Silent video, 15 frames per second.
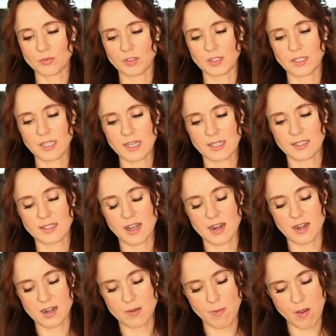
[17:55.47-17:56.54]
really
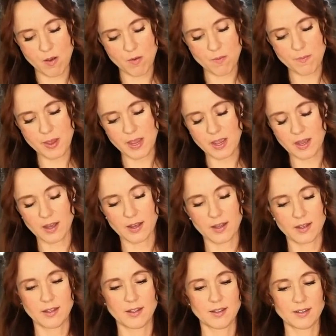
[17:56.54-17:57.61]
excited about
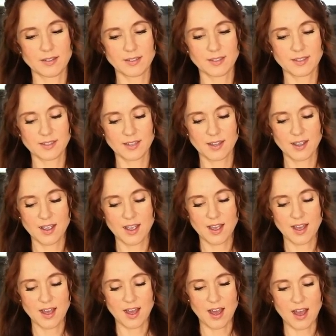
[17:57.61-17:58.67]
because
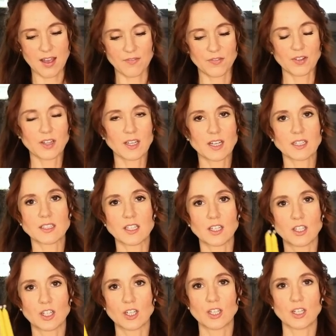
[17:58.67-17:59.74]
I feel like it's a
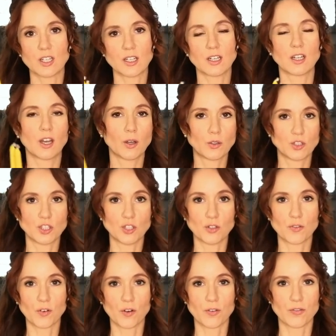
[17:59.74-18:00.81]
good go-to
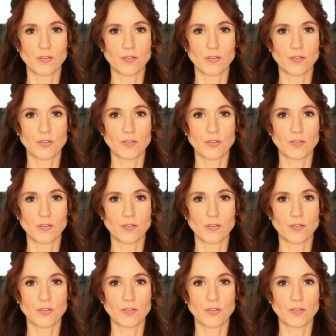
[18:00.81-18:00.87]
for